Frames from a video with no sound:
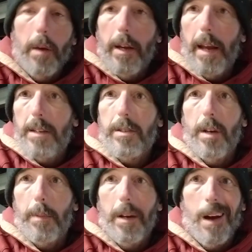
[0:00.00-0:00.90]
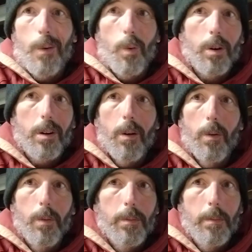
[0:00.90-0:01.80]
and that's something I work
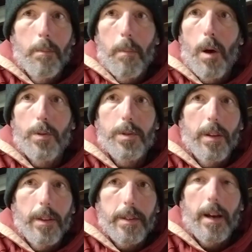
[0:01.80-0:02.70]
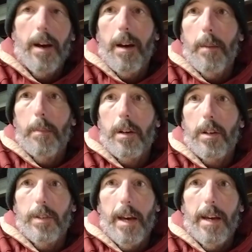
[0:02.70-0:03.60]
on most of the time
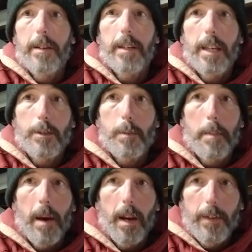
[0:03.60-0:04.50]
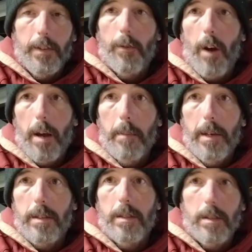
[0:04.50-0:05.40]
because that gives me my left and right
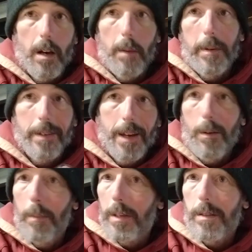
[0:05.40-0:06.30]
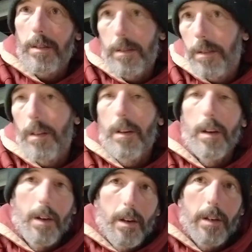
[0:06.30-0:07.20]
misses, up and down misses.
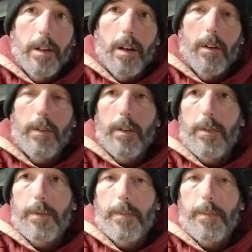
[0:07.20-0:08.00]
You know, if you